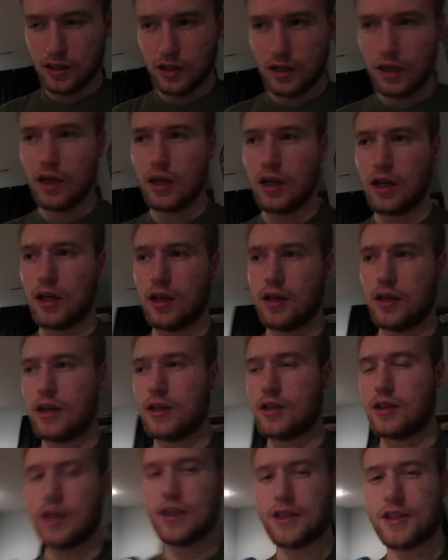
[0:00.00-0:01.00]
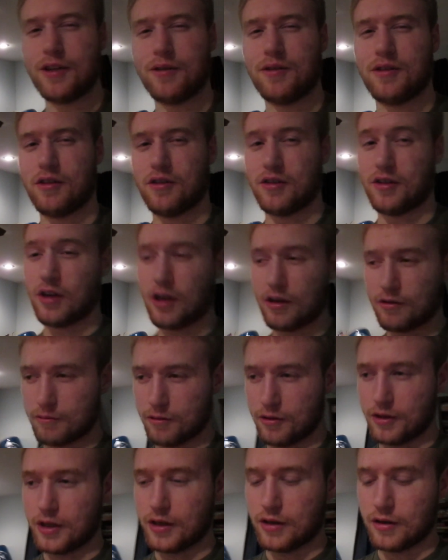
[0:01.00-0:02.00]
he his last year was our
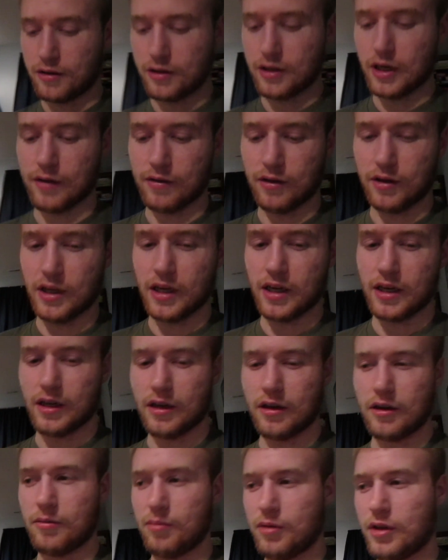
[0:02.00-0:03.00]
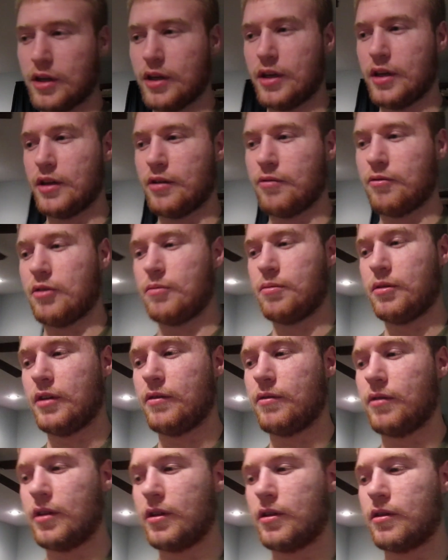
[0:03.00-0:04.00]
sophomore year. After that, he didn't play. He didn't want to play
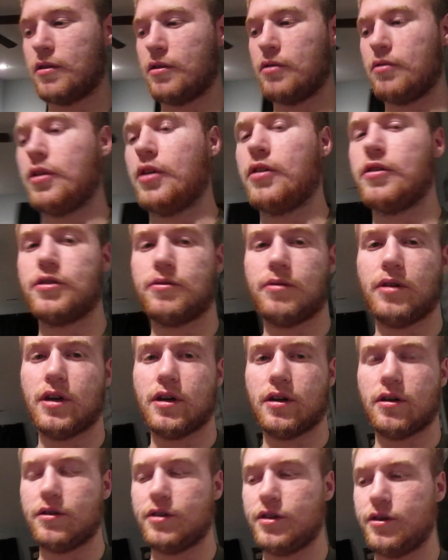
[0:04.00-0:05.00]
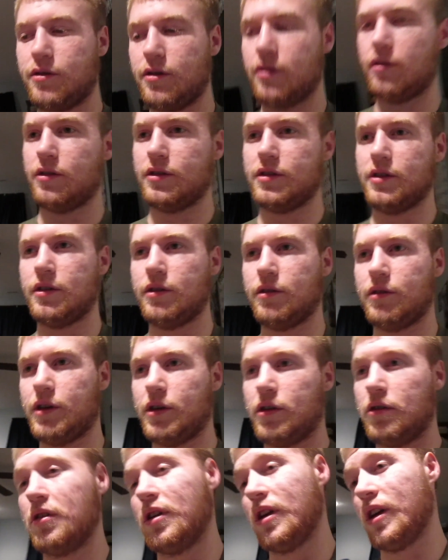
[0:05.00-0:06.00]
for the new coach we got our junior and senior
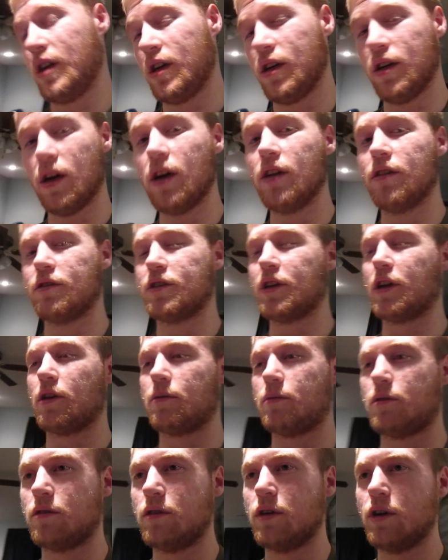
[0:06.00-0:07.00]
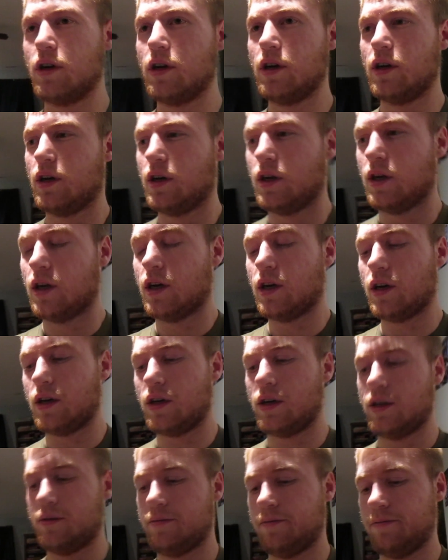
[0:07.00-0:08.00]
year. Understandable.
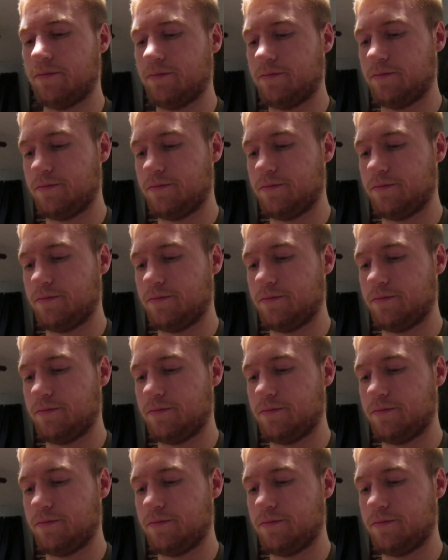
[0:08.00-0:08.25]
Um,